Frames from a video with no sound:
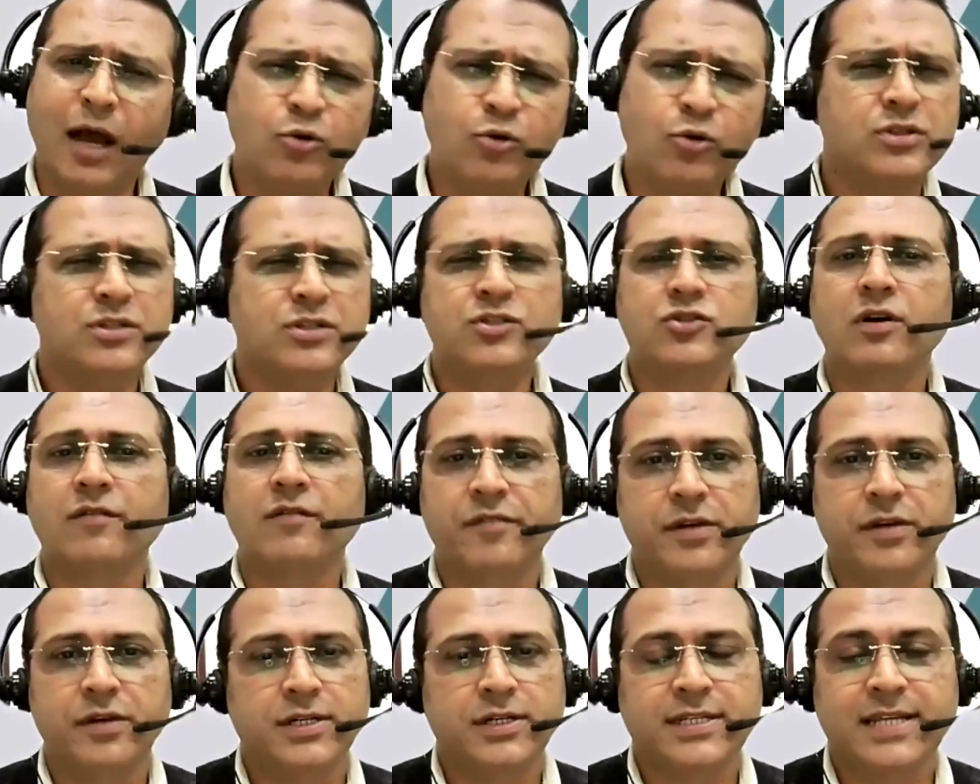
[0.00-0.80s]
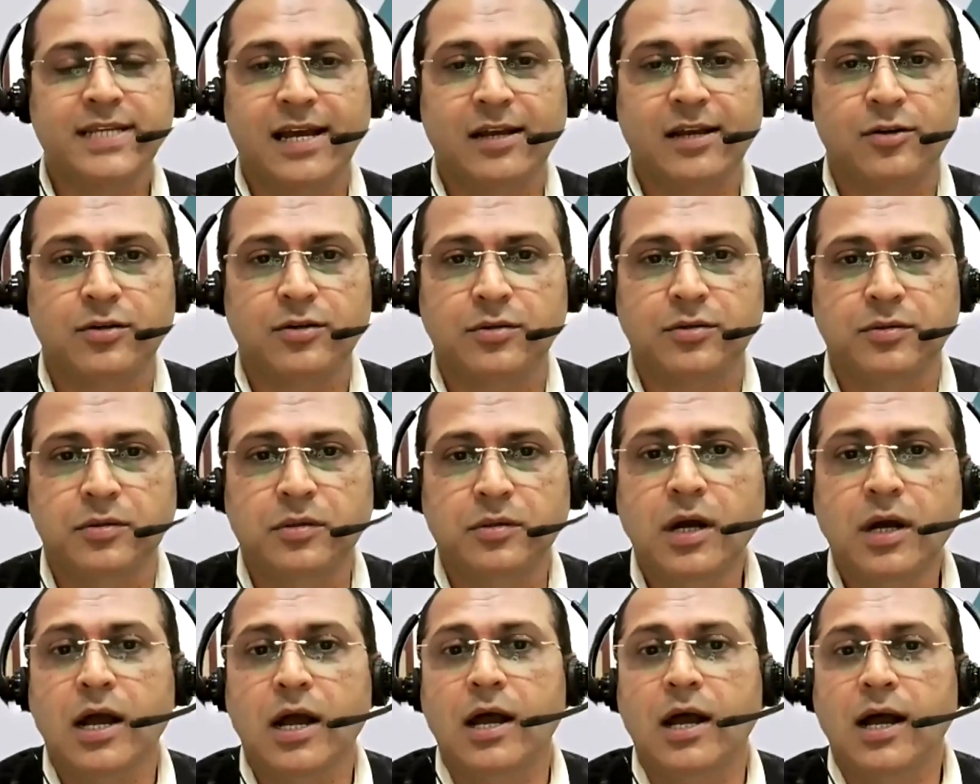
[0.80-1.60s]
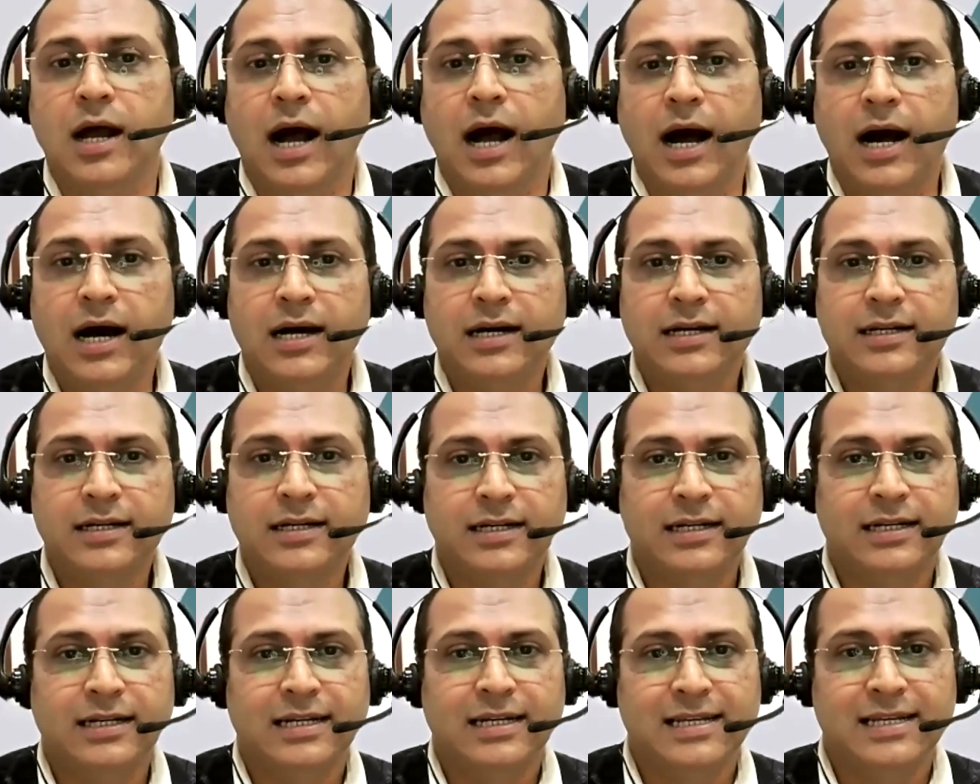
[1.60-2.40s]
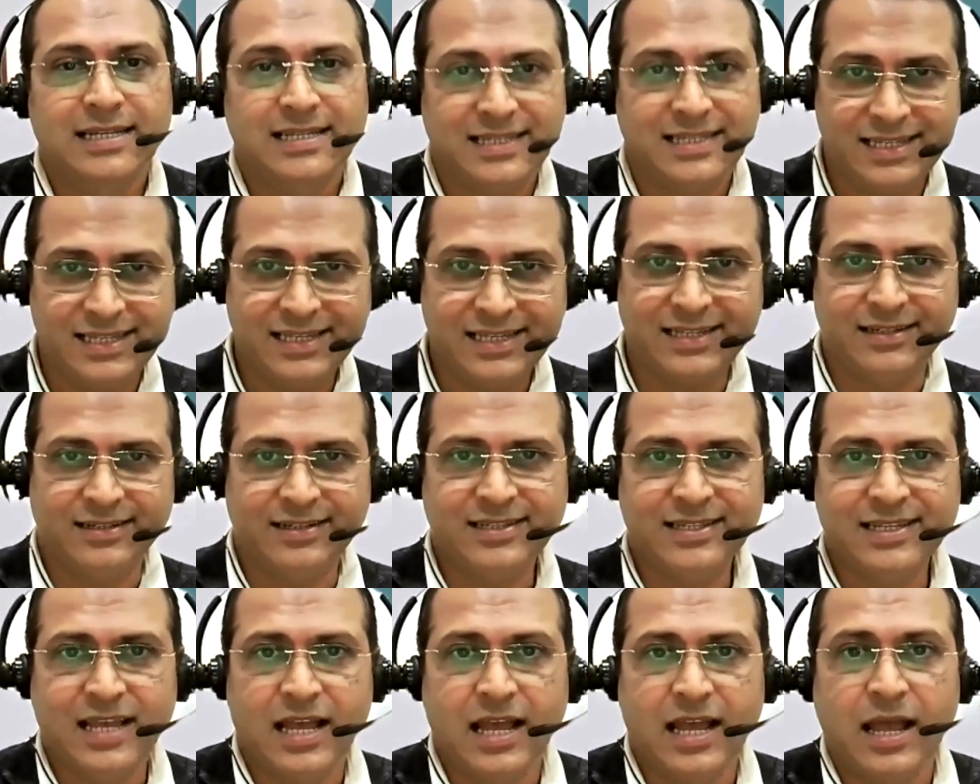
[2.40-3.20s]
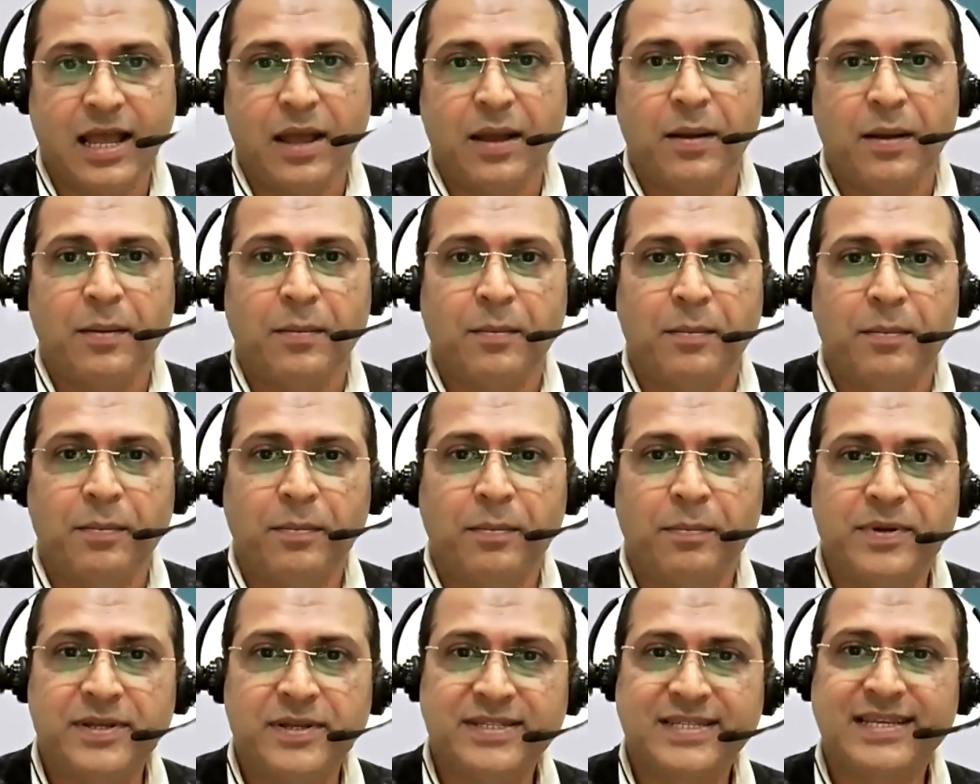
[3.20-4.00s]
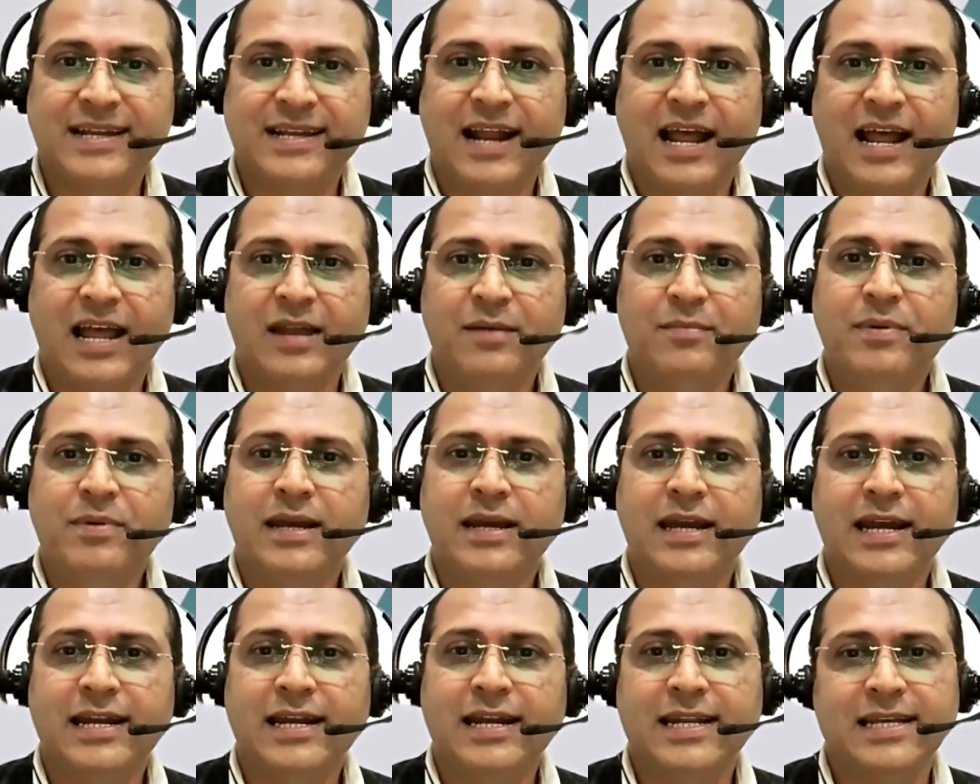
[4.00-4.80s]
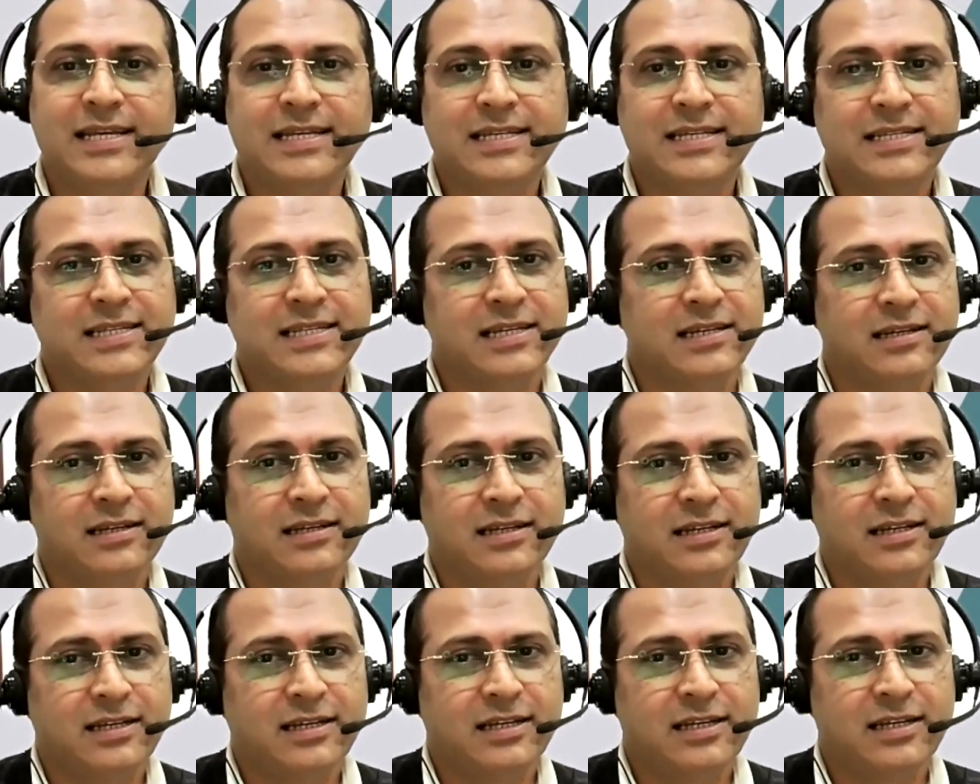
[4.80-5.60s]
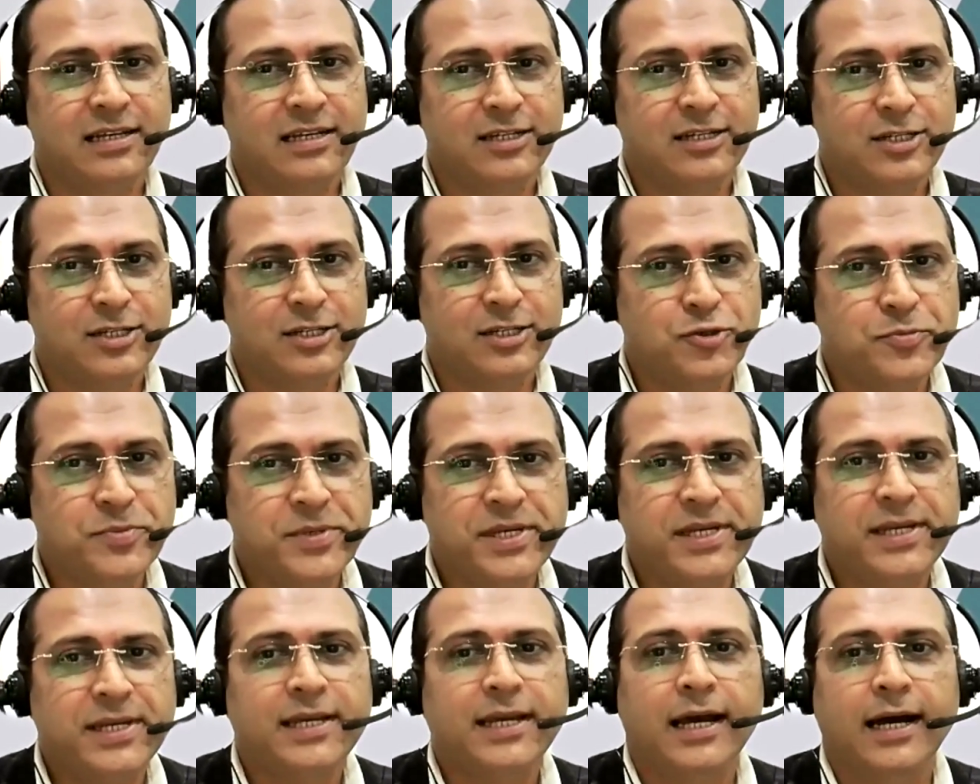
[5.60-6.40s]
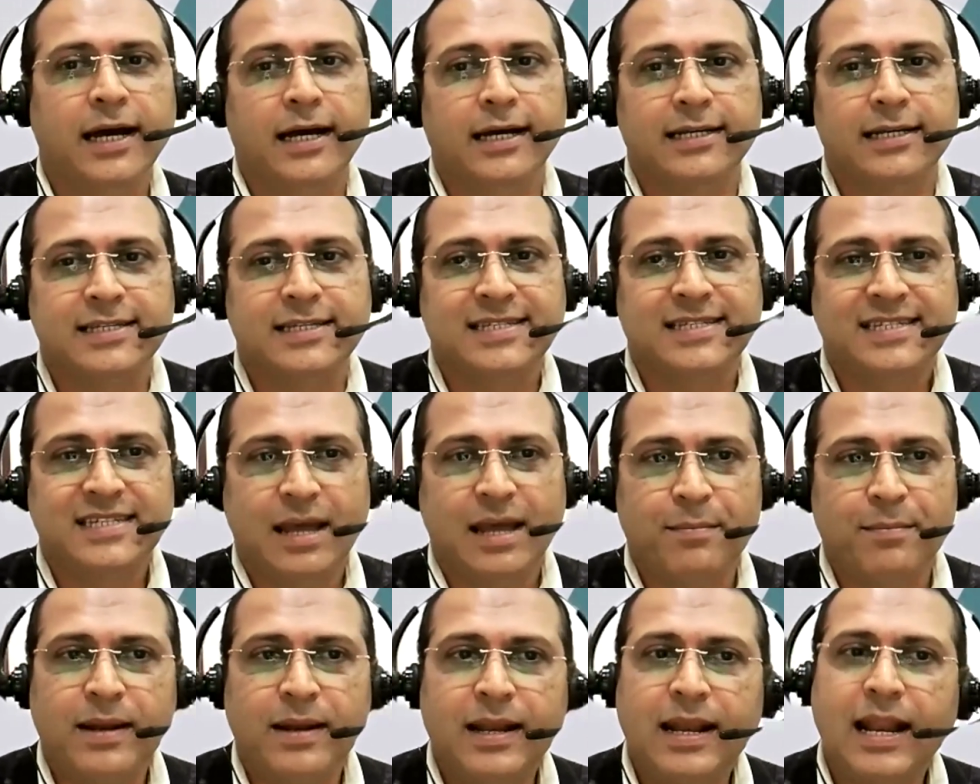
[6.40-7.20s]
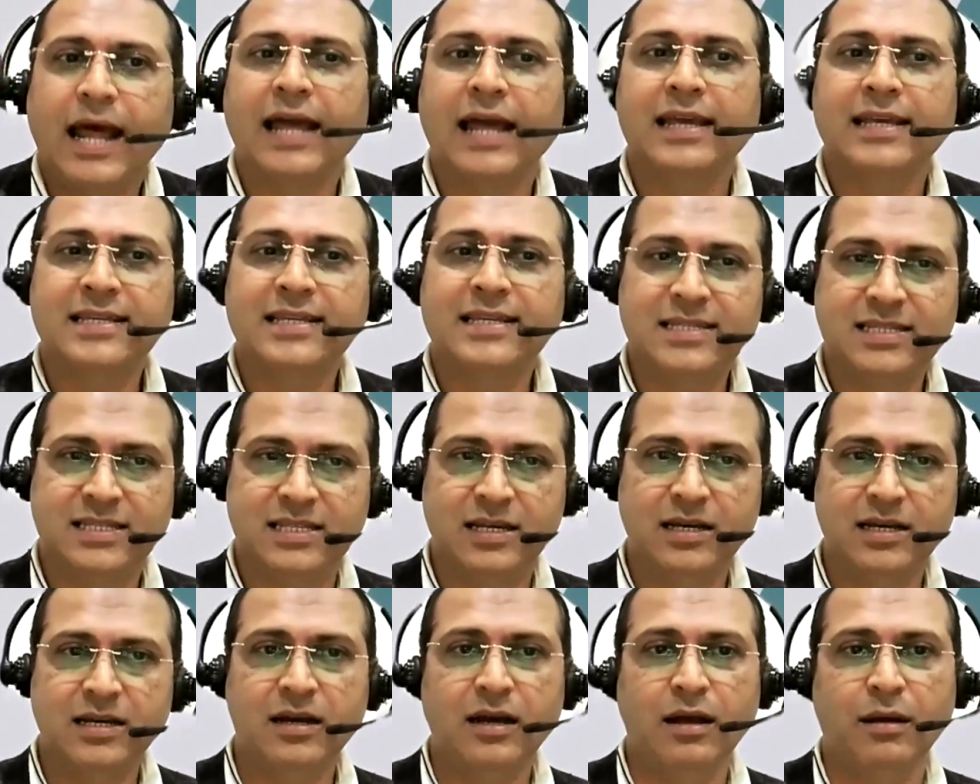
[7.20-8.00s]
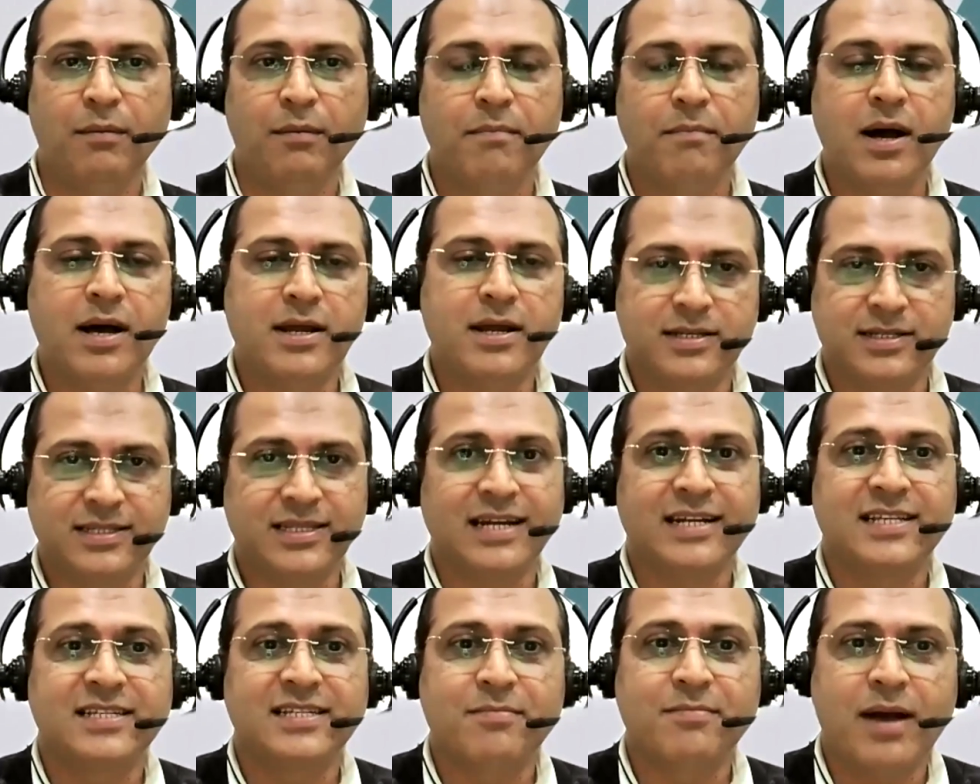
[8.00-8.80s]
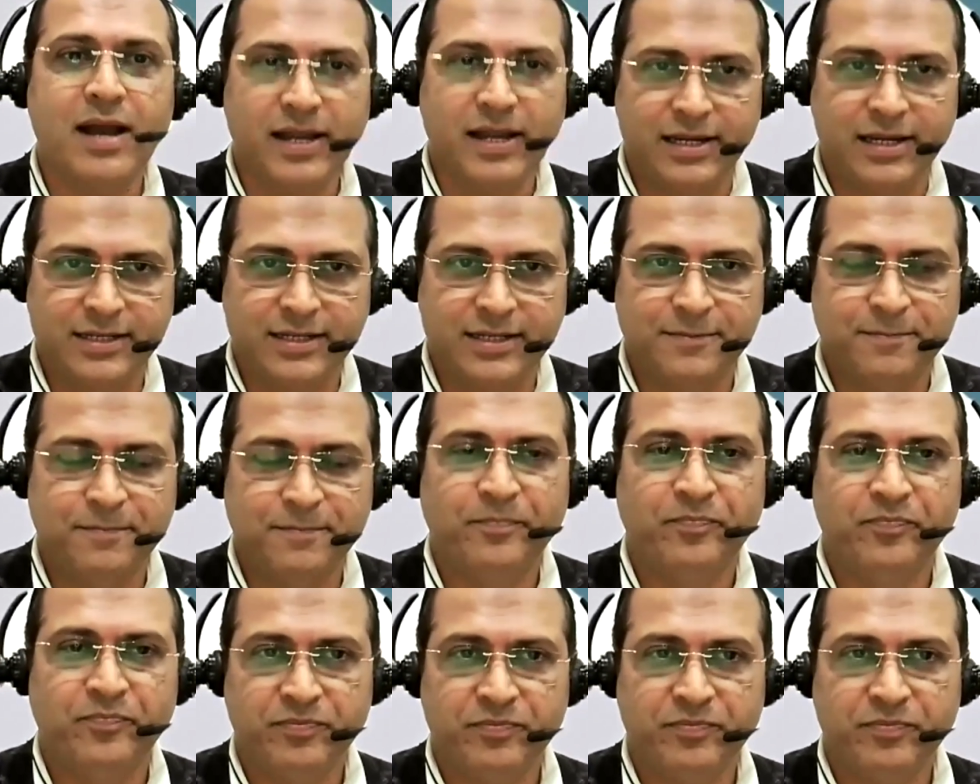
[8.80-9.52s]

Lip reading: Thousands of years ago, our seers prescribe it is to be stabilize the manas, that is a mind.